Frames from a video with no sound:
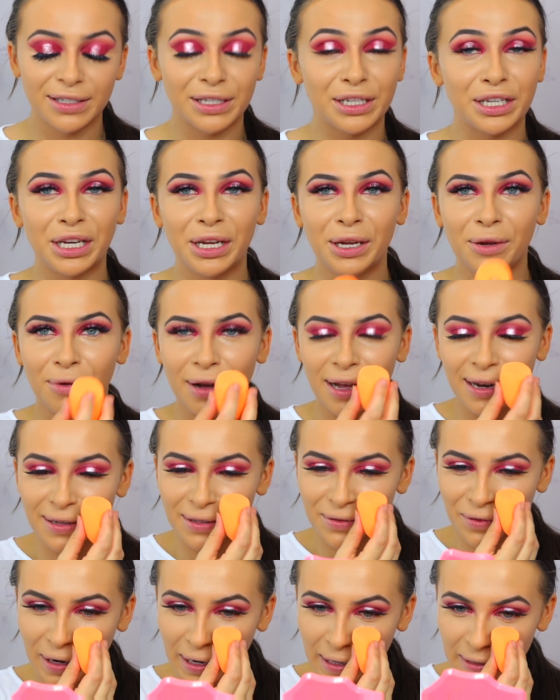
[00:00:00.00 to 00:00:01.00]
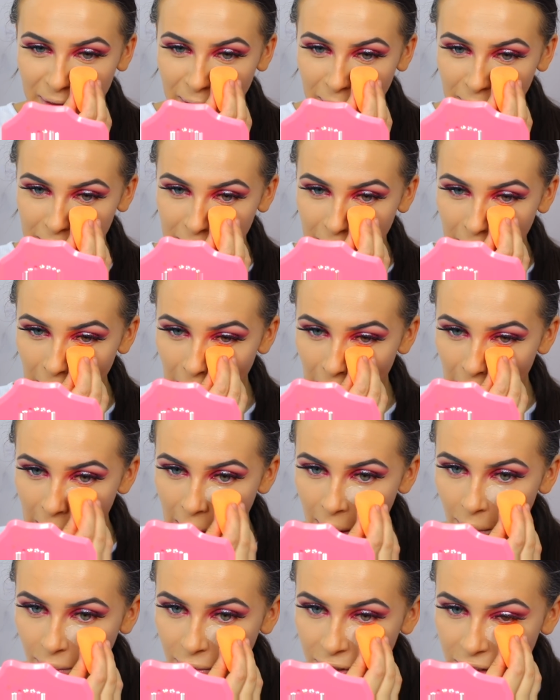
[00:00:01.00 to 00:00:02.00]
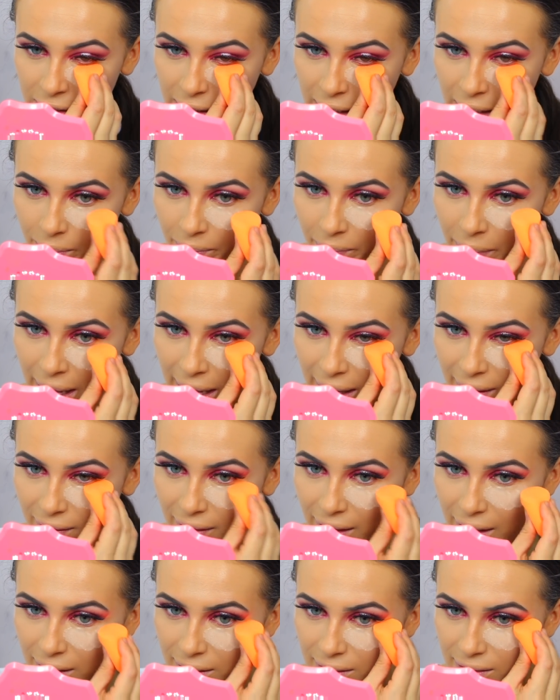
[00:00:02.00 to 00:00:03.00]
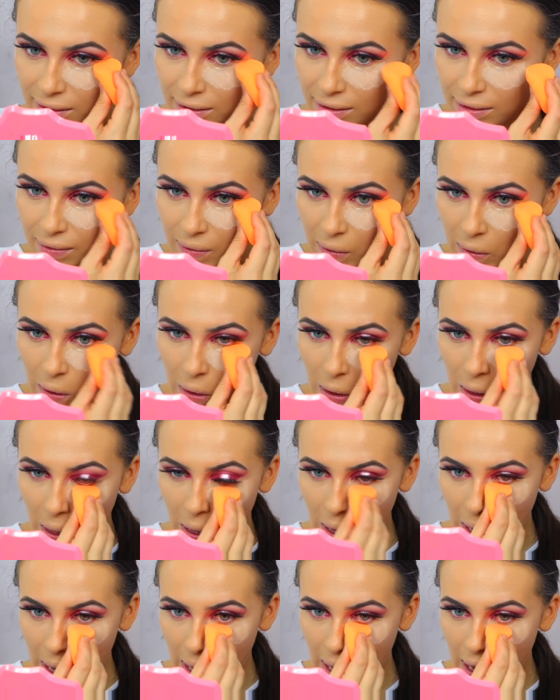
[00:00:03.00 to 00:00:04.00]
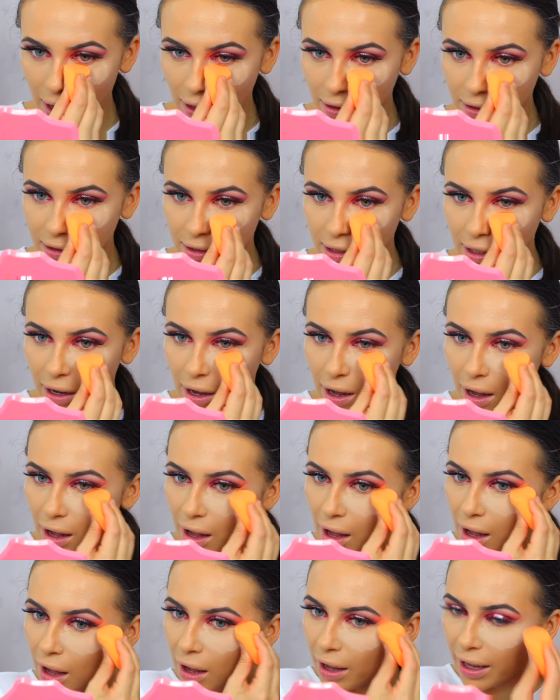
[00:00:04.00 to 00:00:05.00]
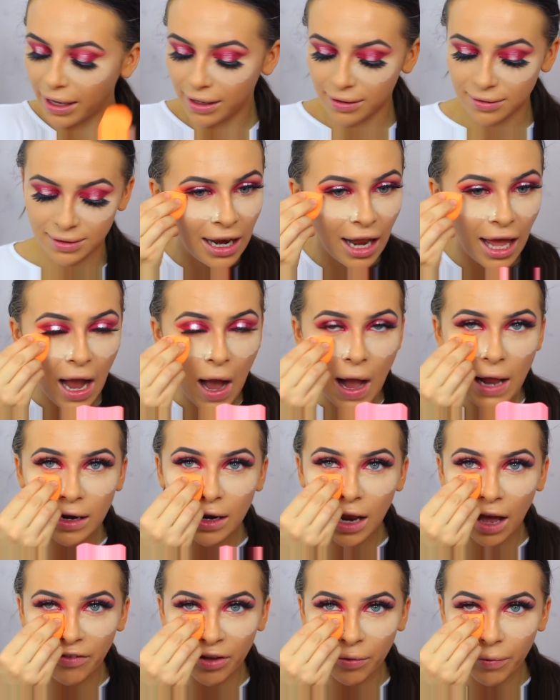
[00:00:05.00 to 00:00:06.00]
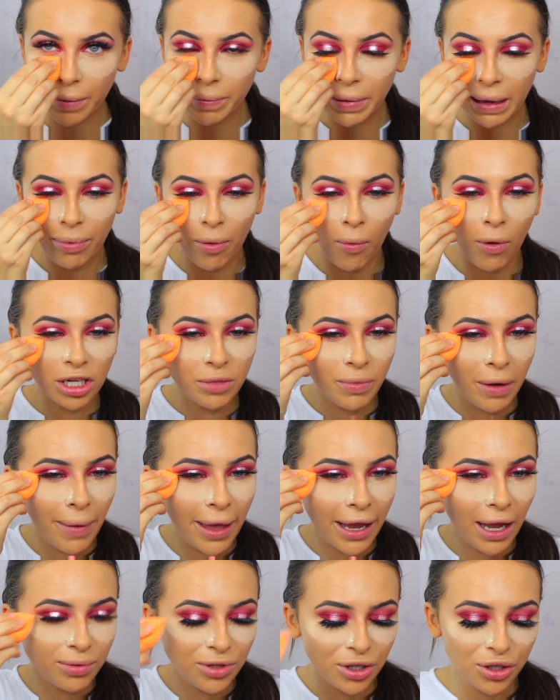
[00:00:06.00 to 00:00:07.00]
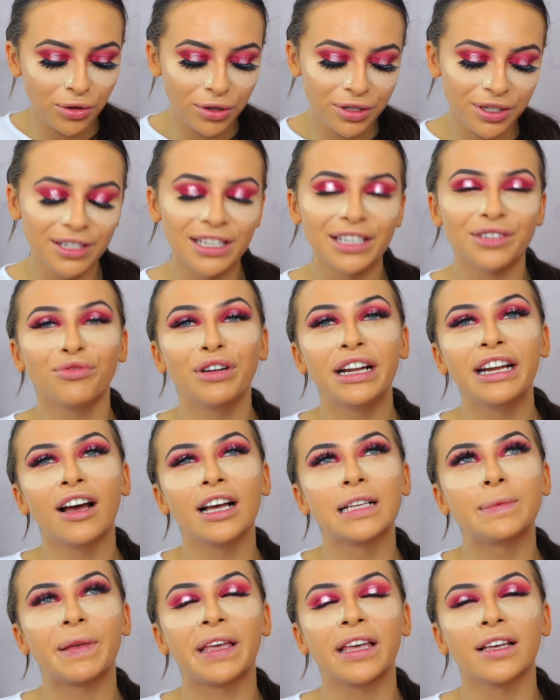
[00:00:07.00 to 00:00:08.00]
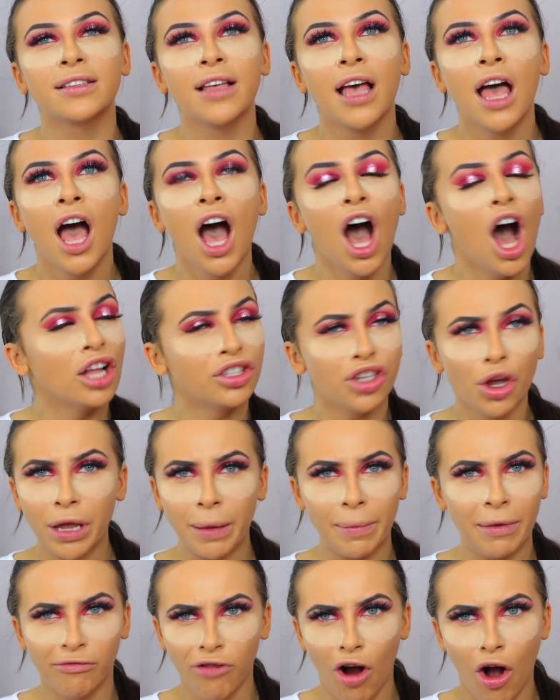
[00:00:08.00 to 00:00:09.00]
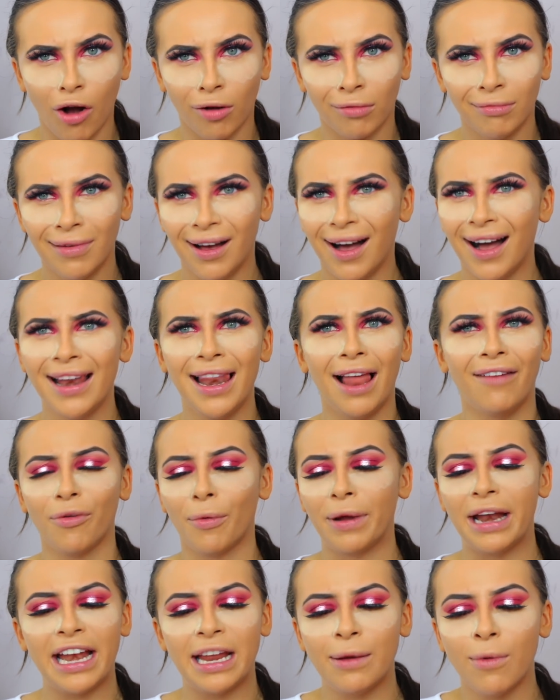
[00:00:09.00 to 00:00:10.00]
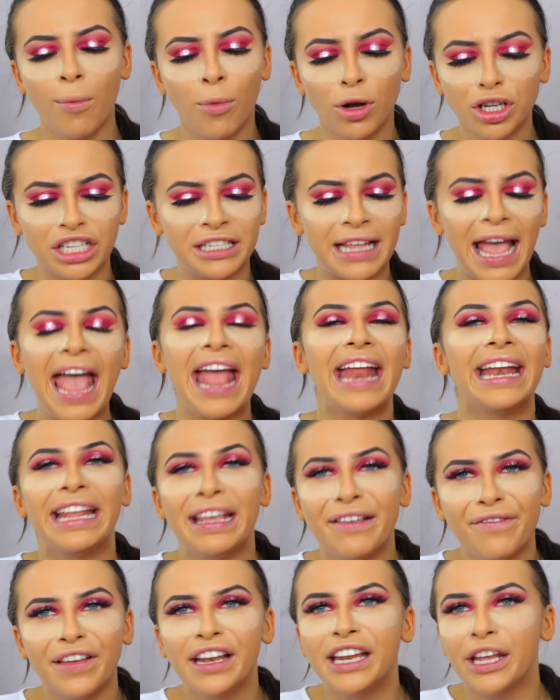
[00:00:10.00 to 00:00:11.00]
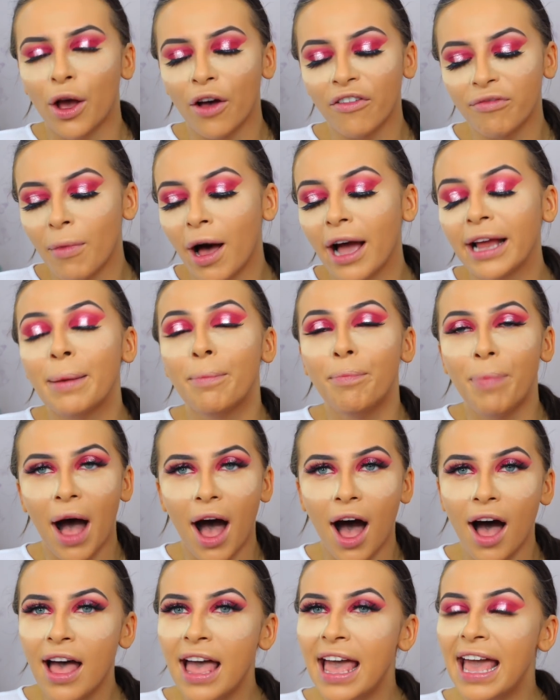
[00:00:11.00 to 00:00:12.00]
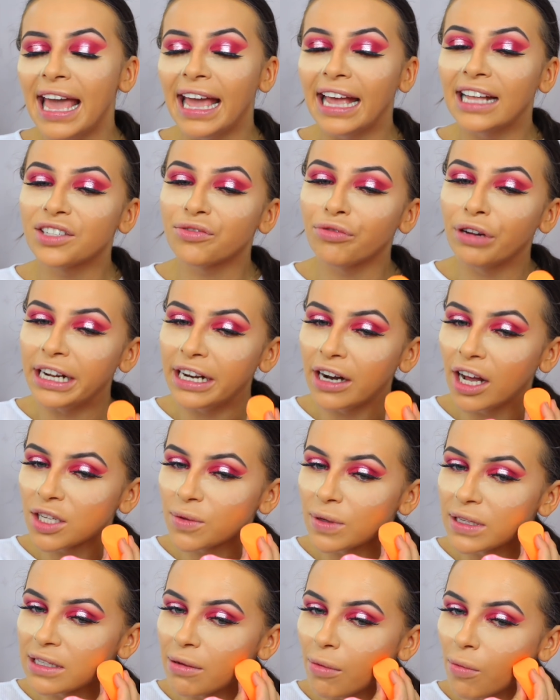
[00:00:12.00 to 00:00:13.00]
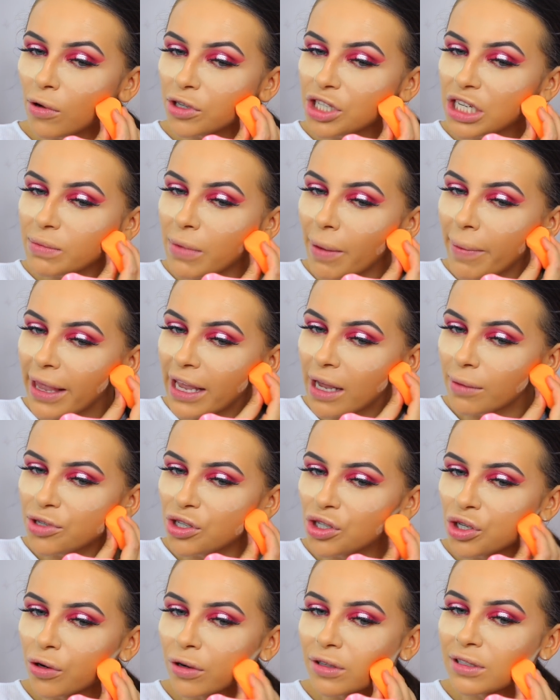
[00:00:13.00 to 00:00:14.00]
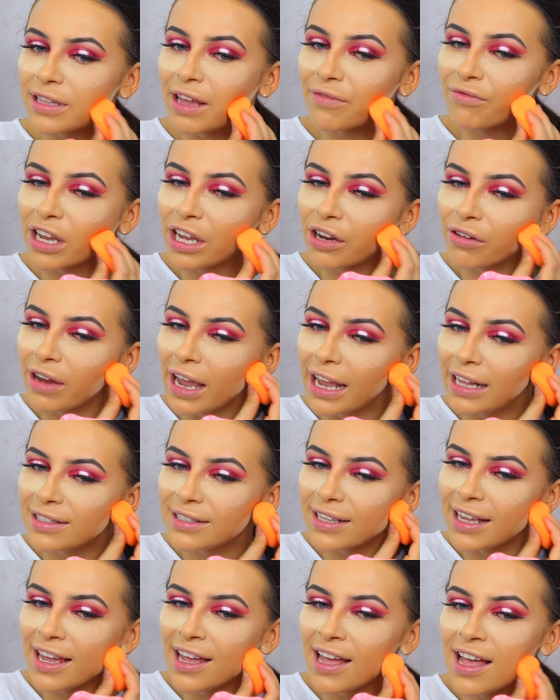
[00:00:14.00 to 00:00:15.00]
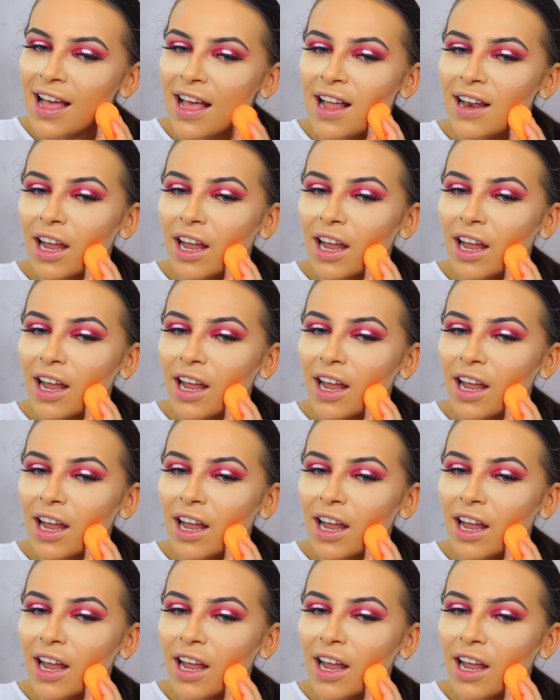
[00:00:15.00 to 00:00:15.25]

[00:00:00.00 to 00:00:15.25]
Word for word: It's a new one. It's very exciting. I'm just going to pat this under our eyes. Like, I love it when people watch my makeup tutorials because it's really nice because, don't get me wrong, I love it when anyone watches any video of mine, but it's really nice when someone watches my makeup tutorials and then recreates it.